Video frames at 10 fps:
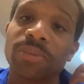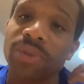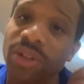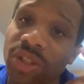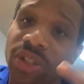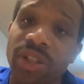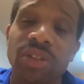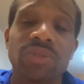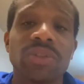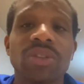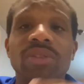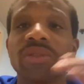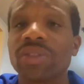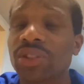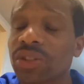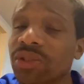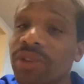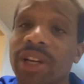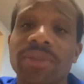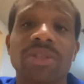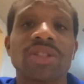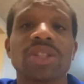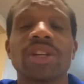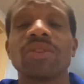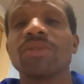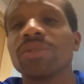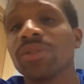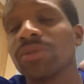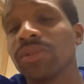Please share this video. Subscribe to the channel.